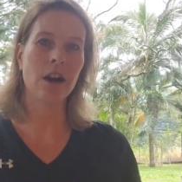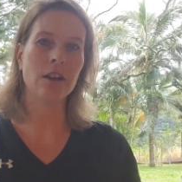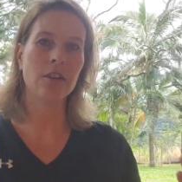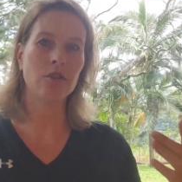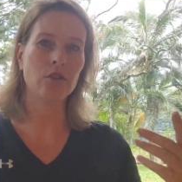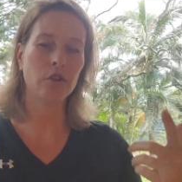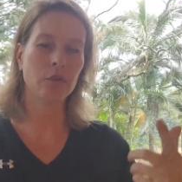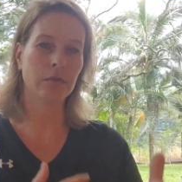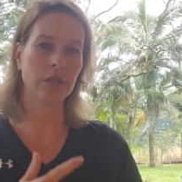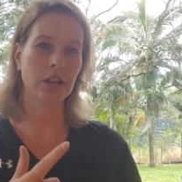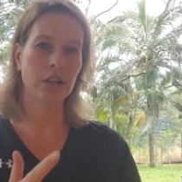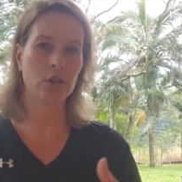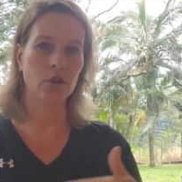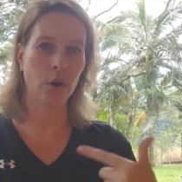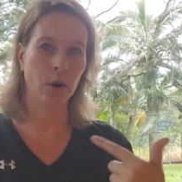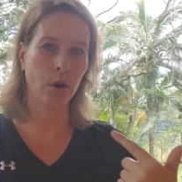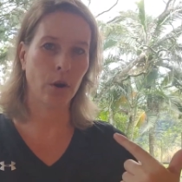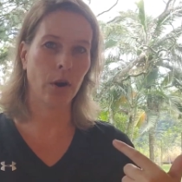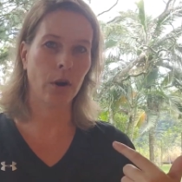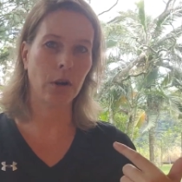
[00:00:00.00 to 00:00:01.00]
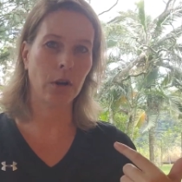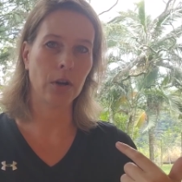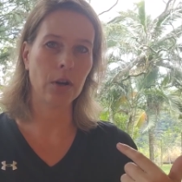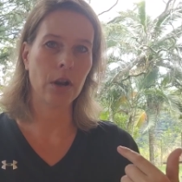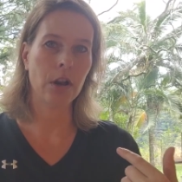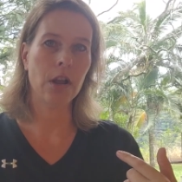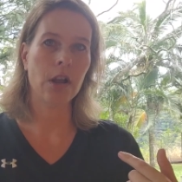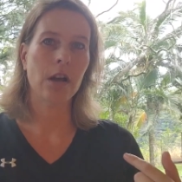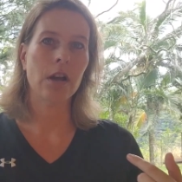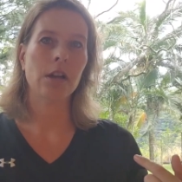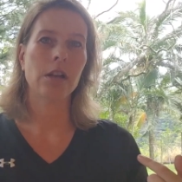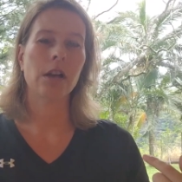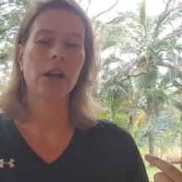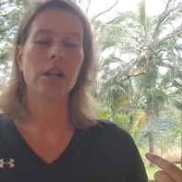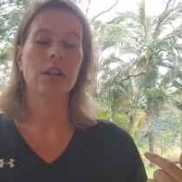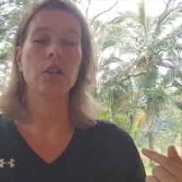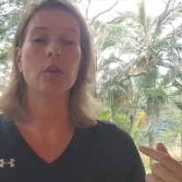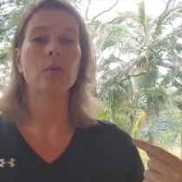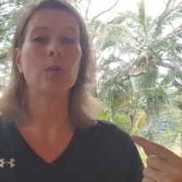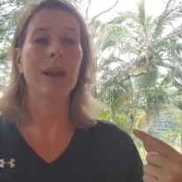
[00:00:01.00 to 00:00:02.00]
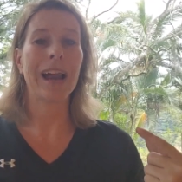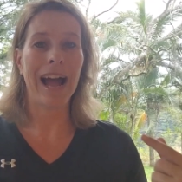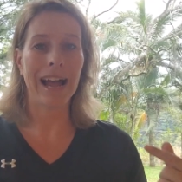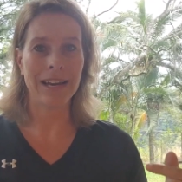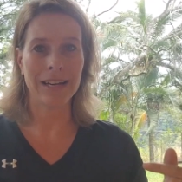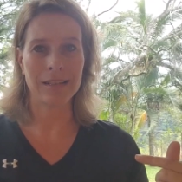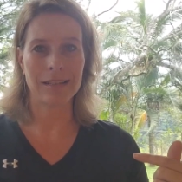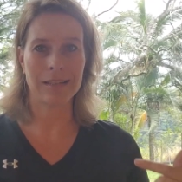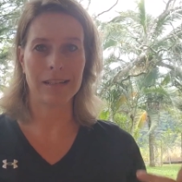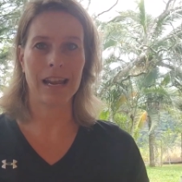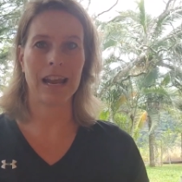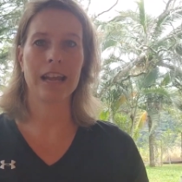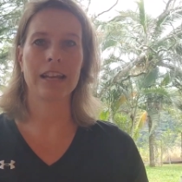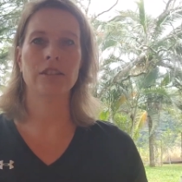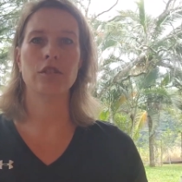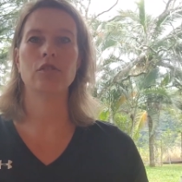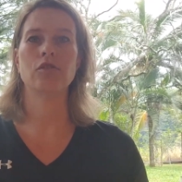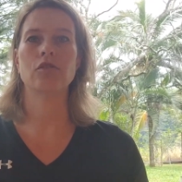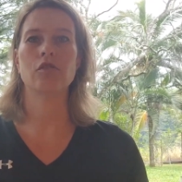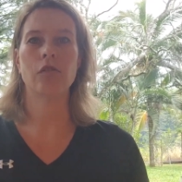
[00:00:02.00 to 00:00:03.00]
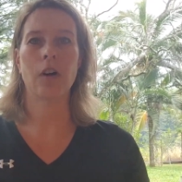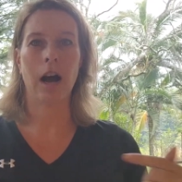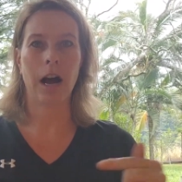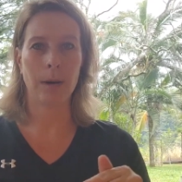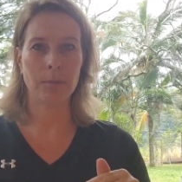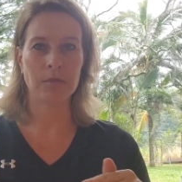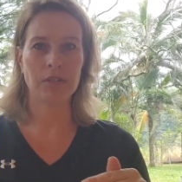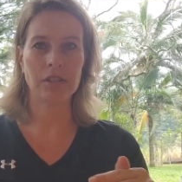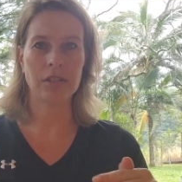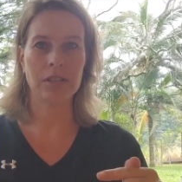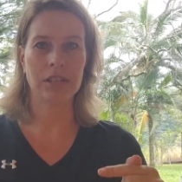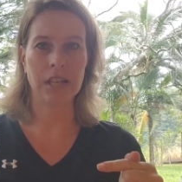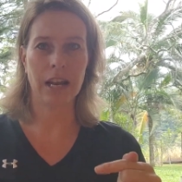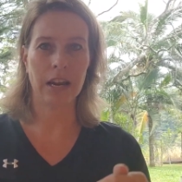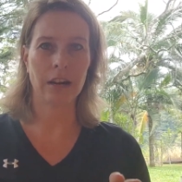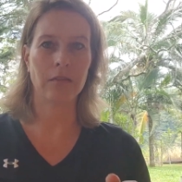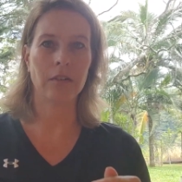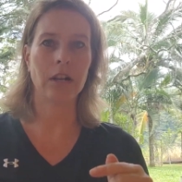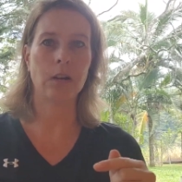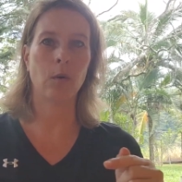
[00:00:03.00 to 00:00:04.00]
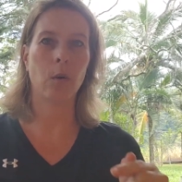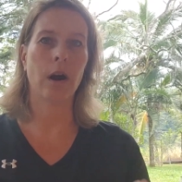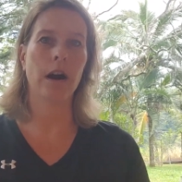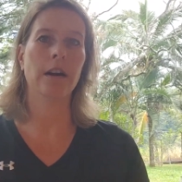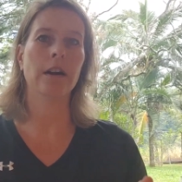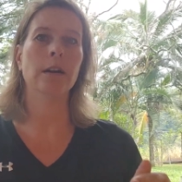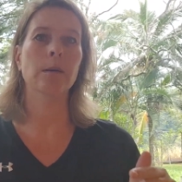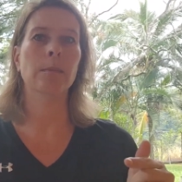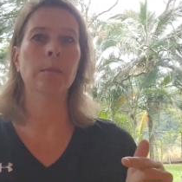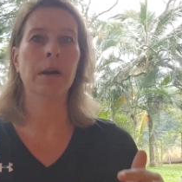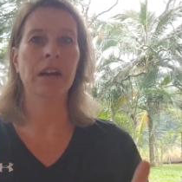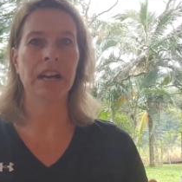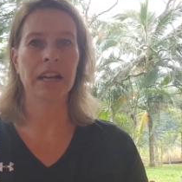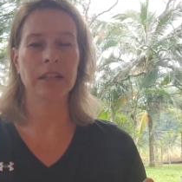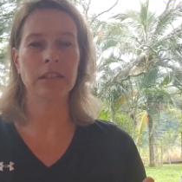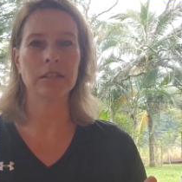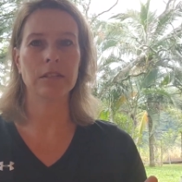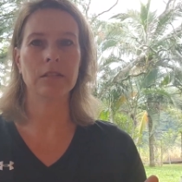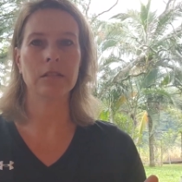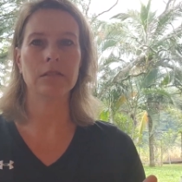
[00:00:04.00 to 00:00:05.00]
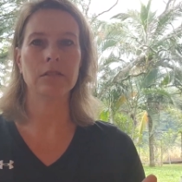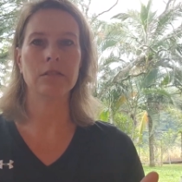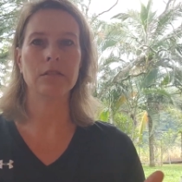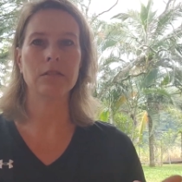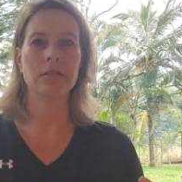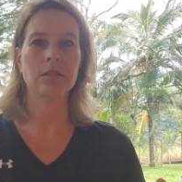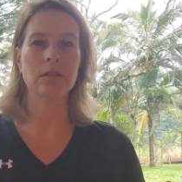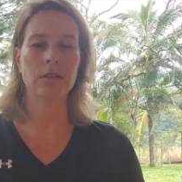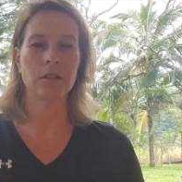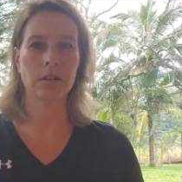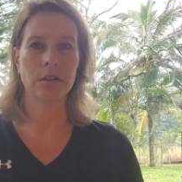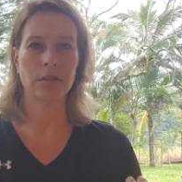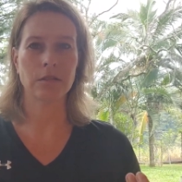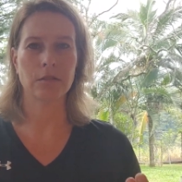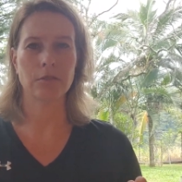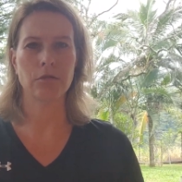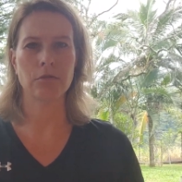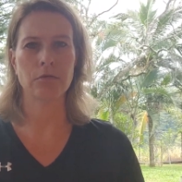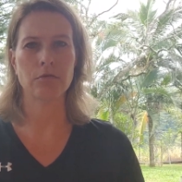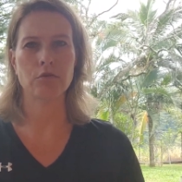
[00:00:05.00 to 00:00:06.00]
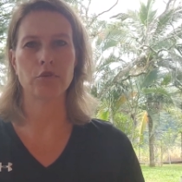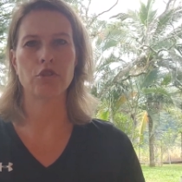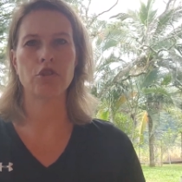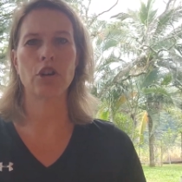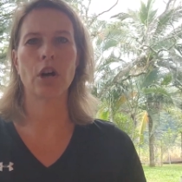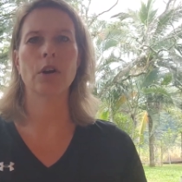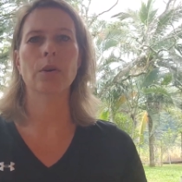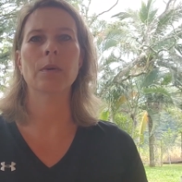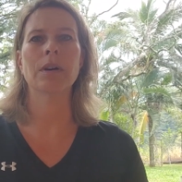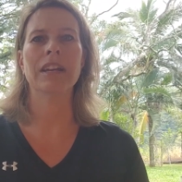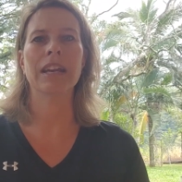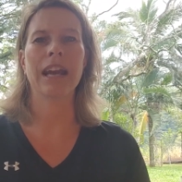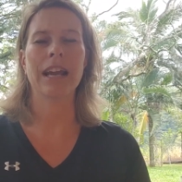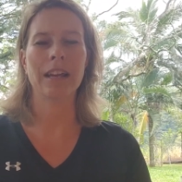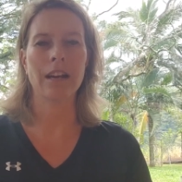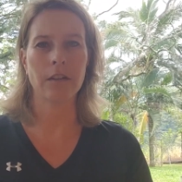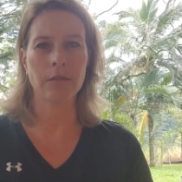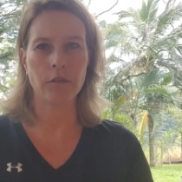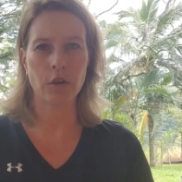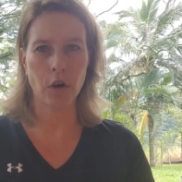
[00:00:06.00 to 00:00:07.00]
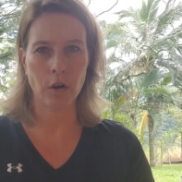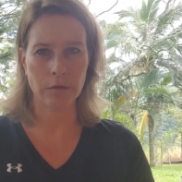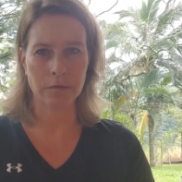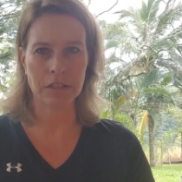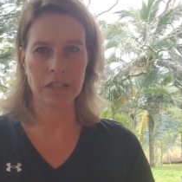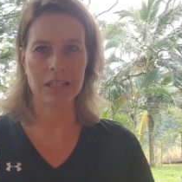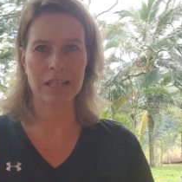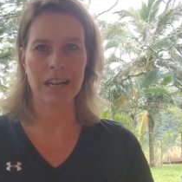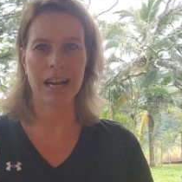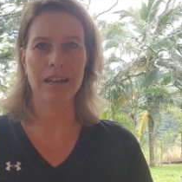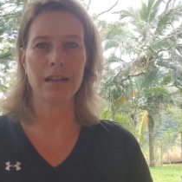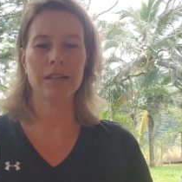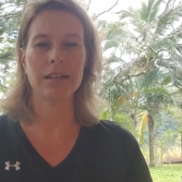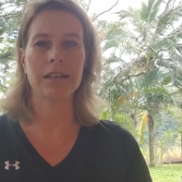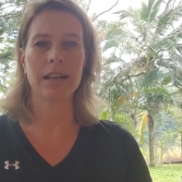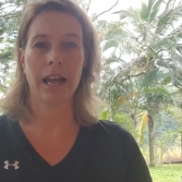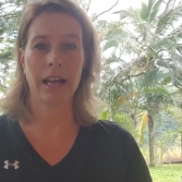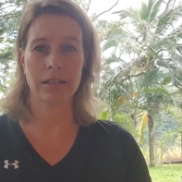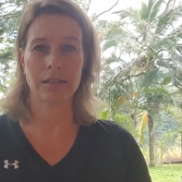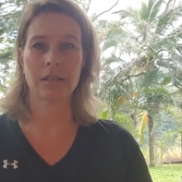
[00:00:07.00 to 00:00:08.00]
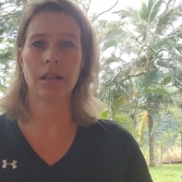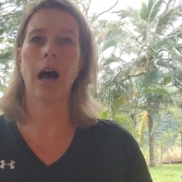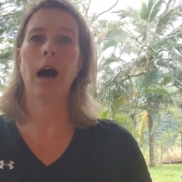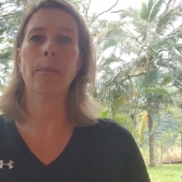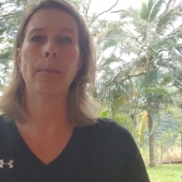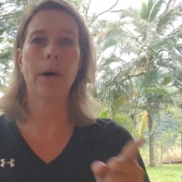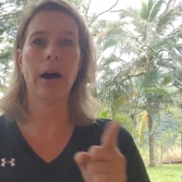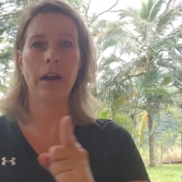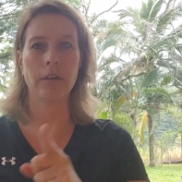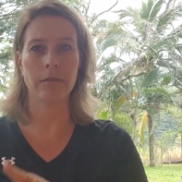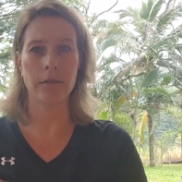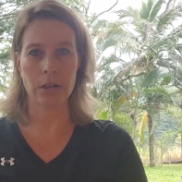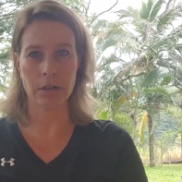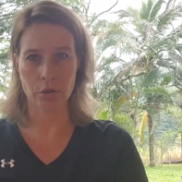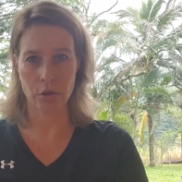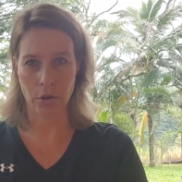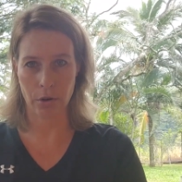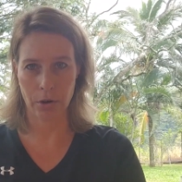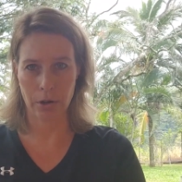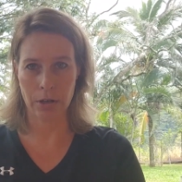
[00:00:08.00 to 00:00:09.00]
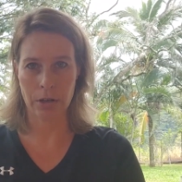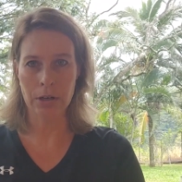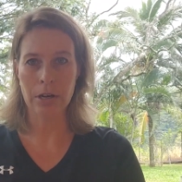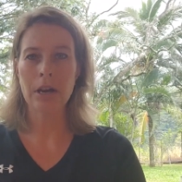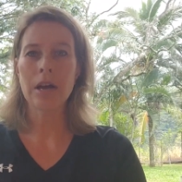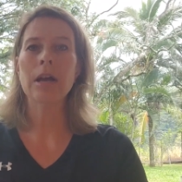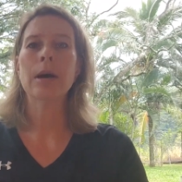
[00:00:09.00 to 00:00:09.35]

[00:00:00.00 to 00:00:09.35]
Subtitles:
to return. The United States dropped their requirement, to show a negative COVID test upon return.